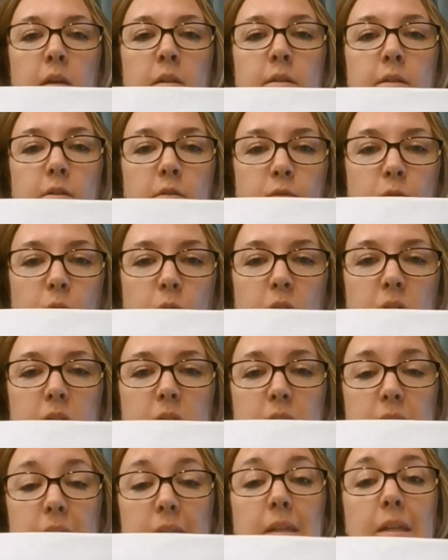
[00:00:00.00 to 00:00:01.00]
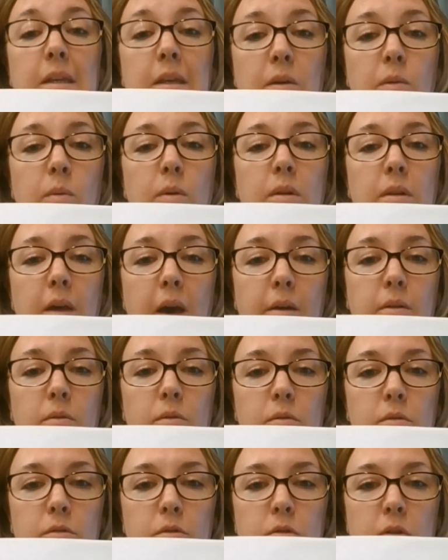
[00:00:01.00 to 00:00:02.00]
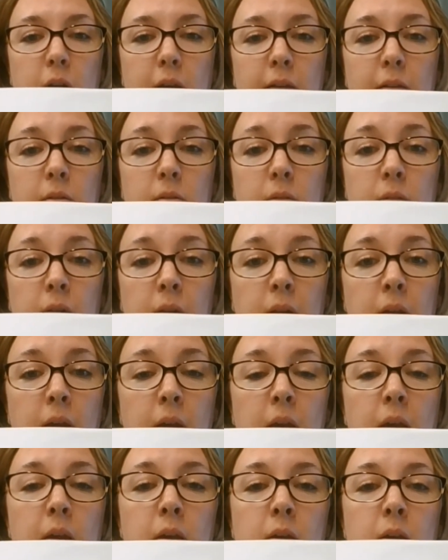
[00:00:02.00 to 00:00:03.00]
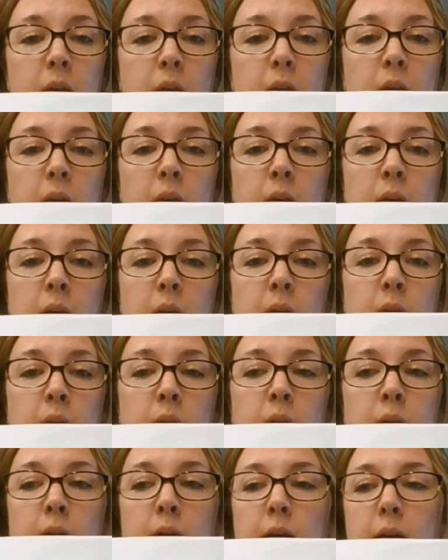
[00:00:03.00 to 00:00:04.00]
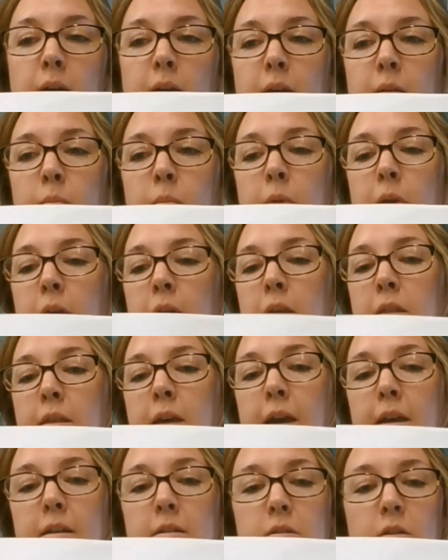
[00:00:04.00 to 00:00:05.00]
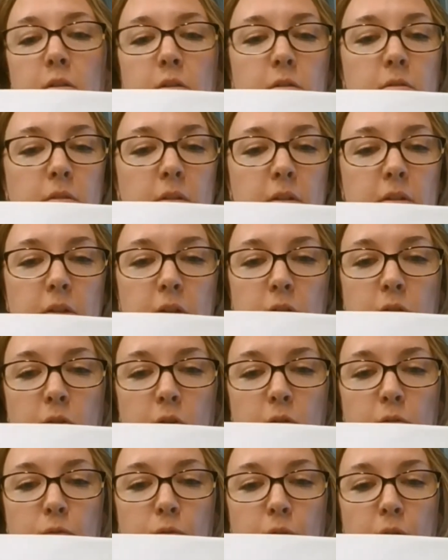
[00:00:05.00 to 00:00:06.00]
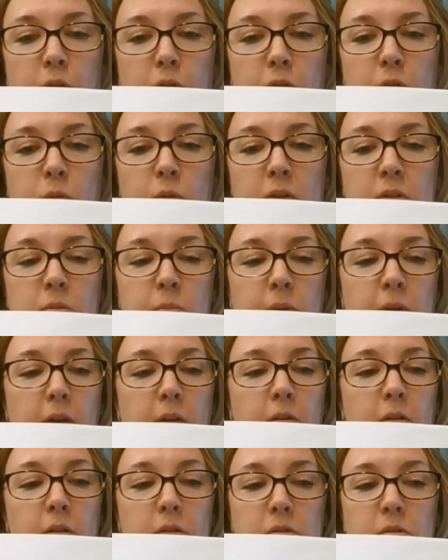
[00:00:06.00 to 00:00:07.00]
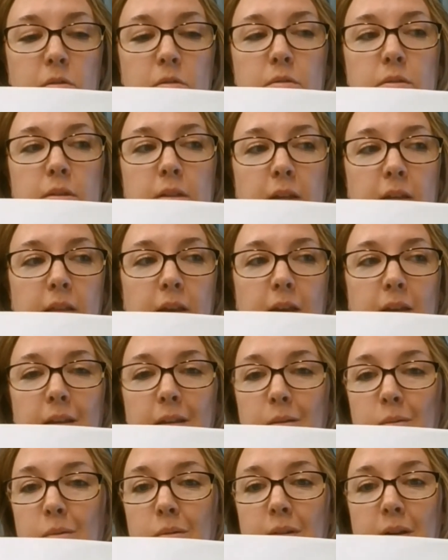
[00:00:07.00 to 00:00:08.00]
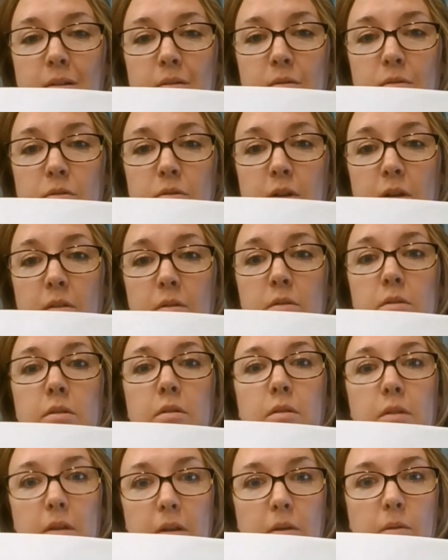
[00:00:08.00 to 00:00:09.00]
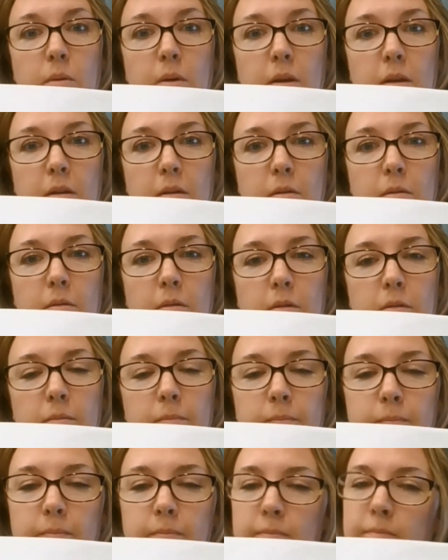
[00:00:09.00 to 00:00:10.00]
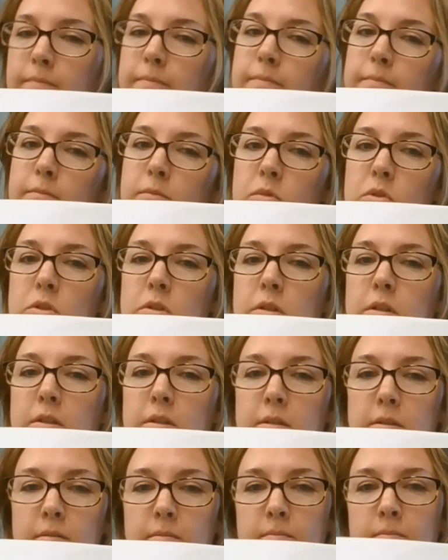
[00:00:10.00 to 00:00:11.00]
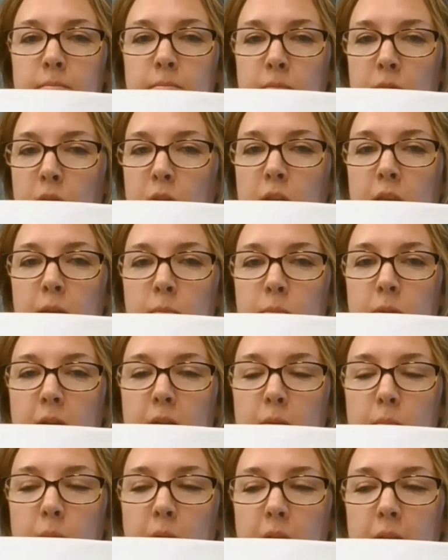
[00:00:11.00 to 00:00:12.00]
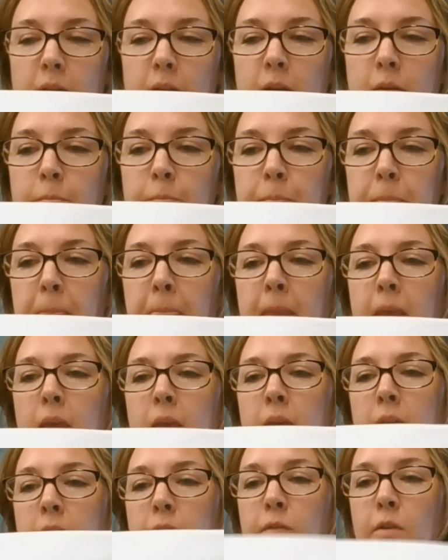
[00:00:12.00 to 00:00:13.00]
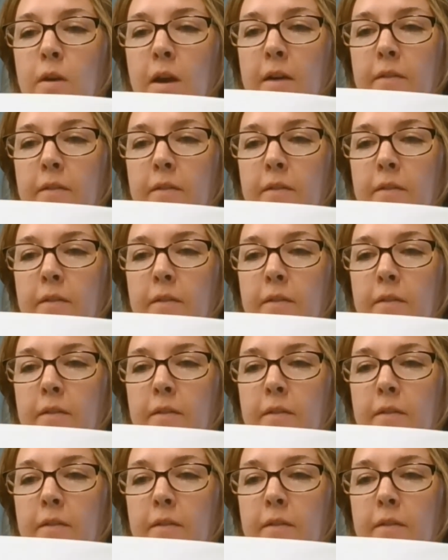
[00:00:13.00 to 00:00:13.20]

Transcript: Therefore, it is an equilateral triangle. That is all you need to know for your quiz, but I'll also say that equilateral triangles are equiangular. Just keep that in mind. If you